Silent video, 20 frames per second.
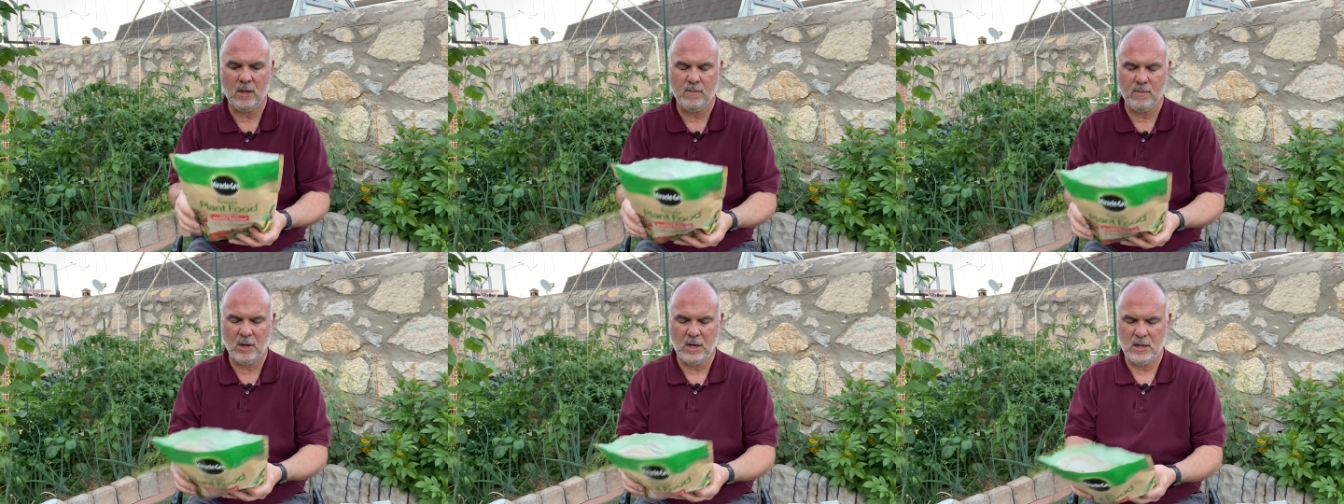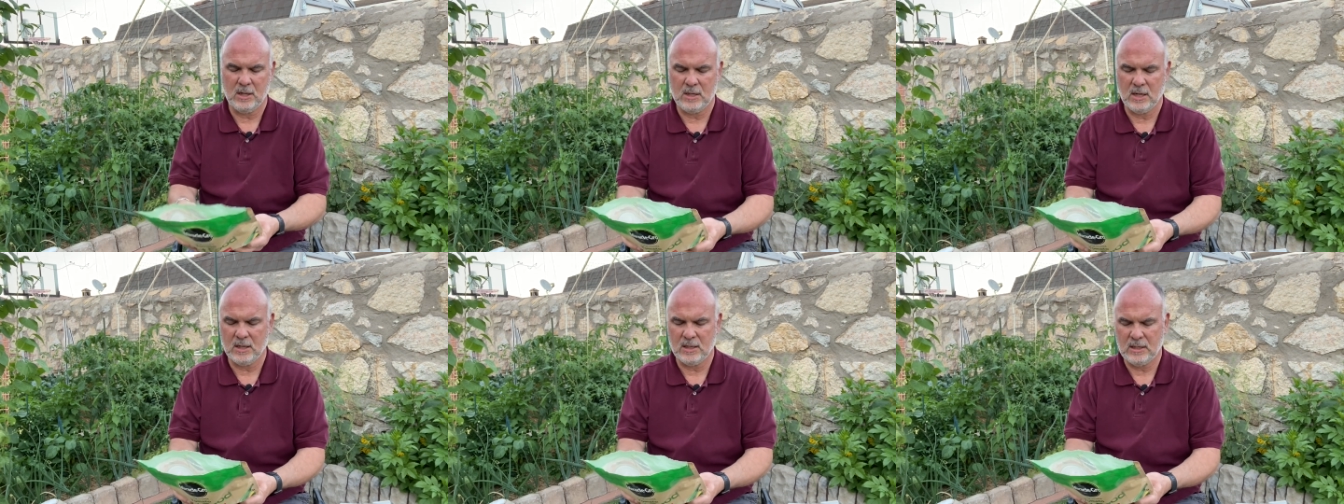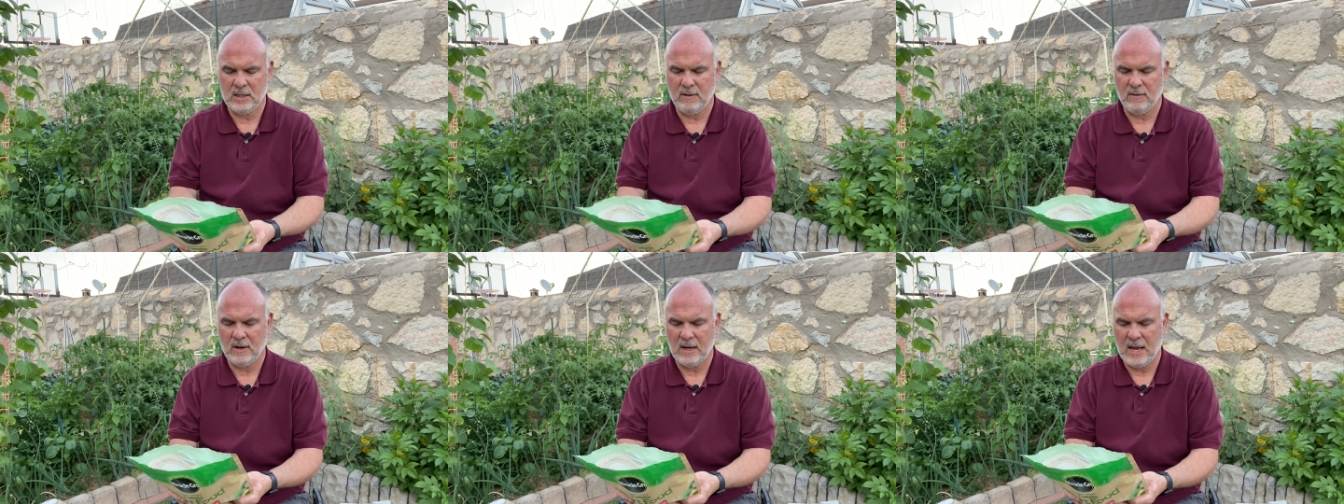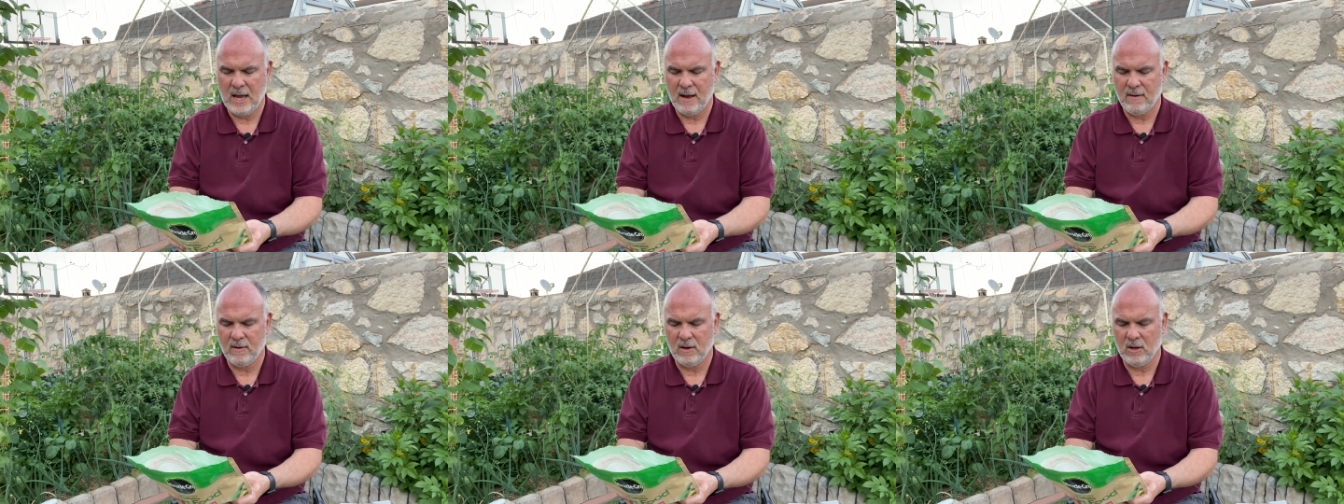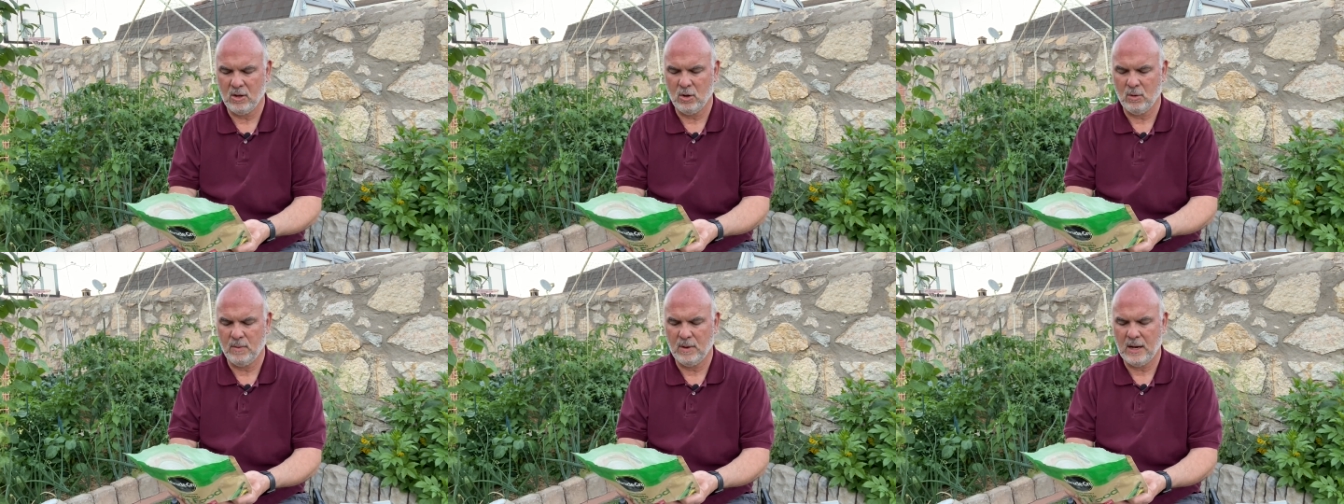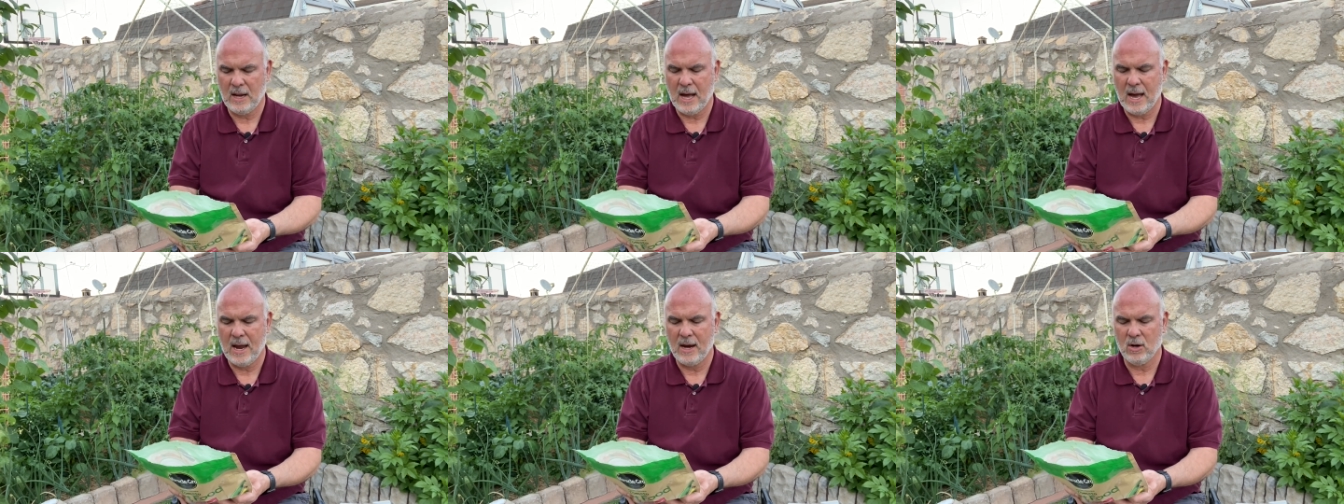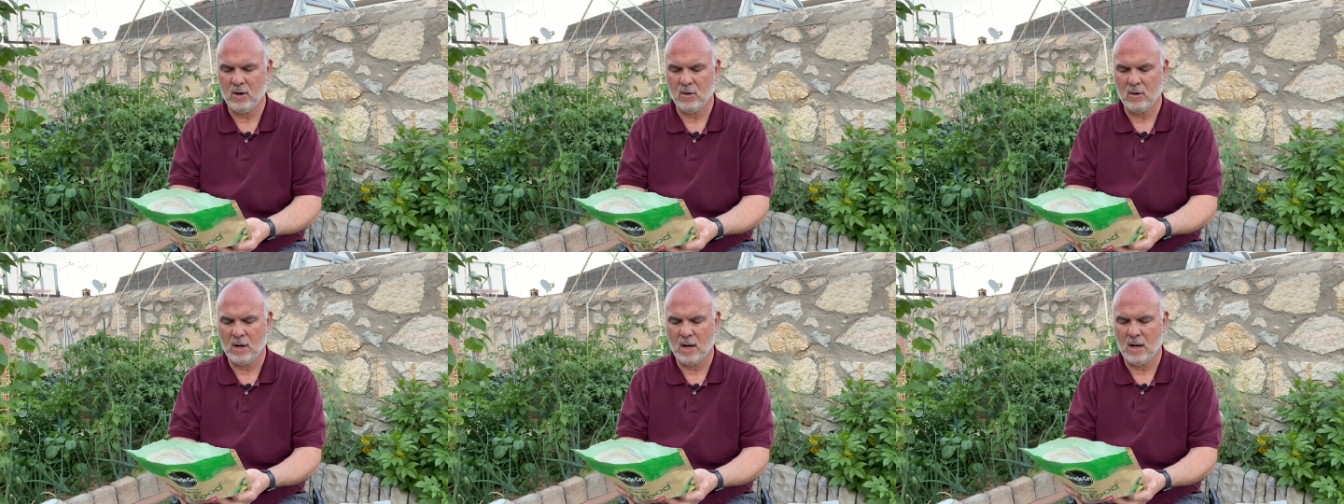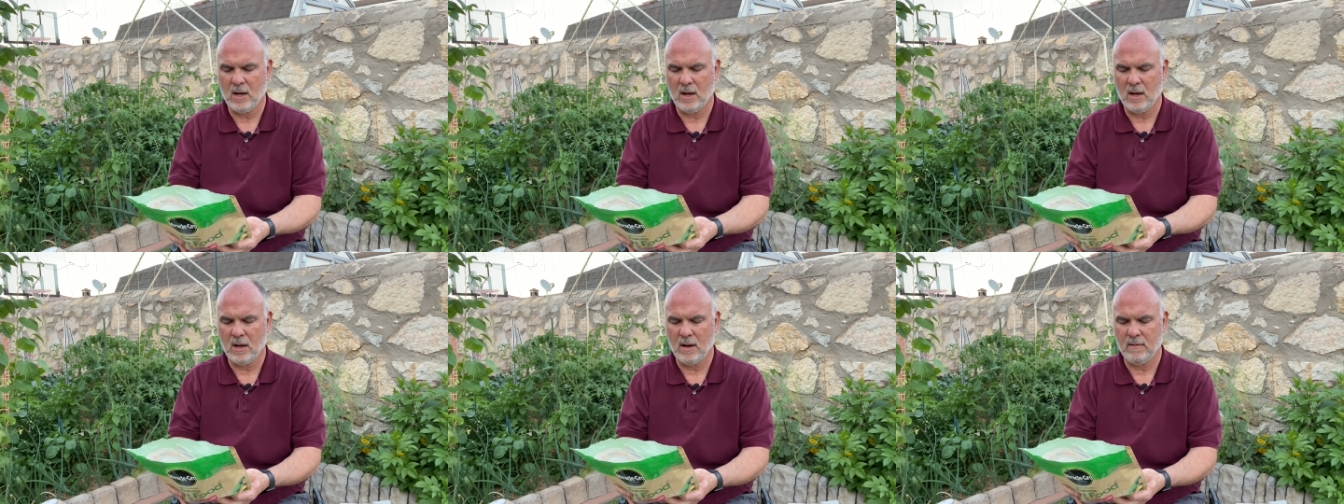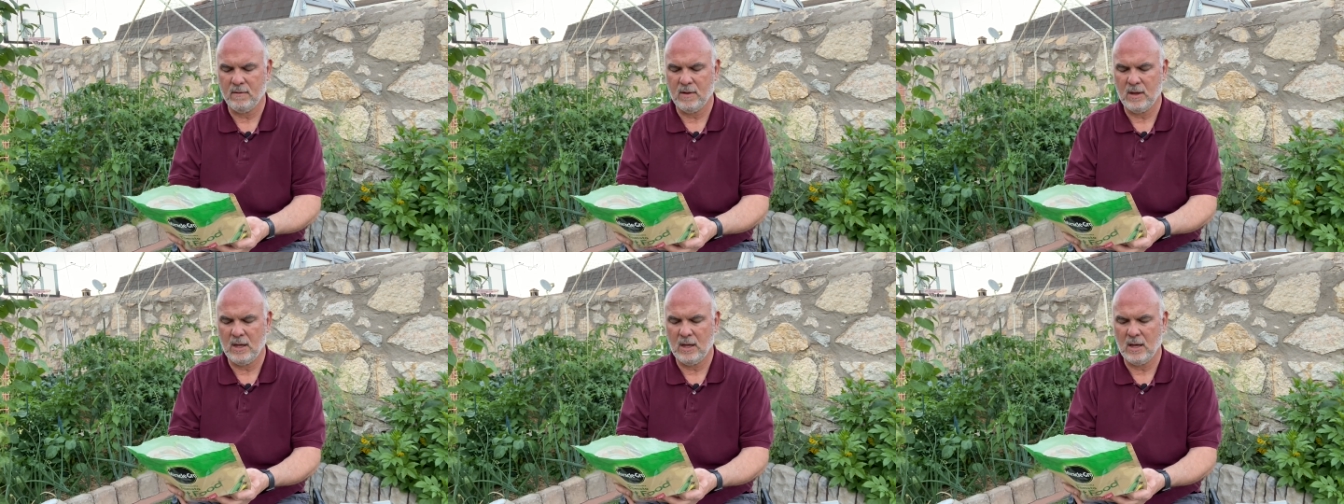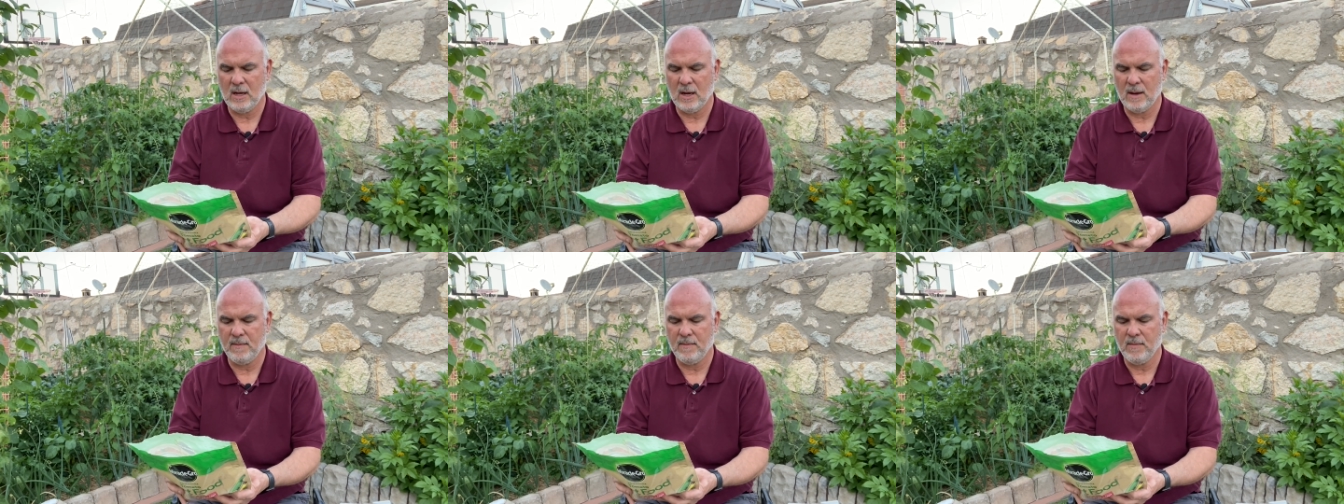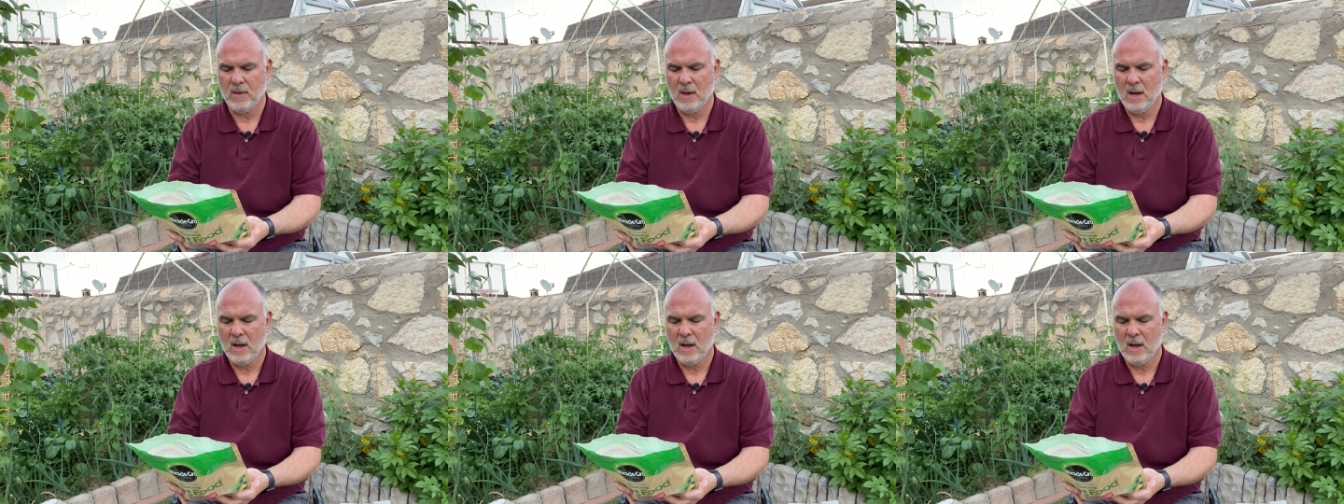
but it does even have a little bit higher uh, of the um,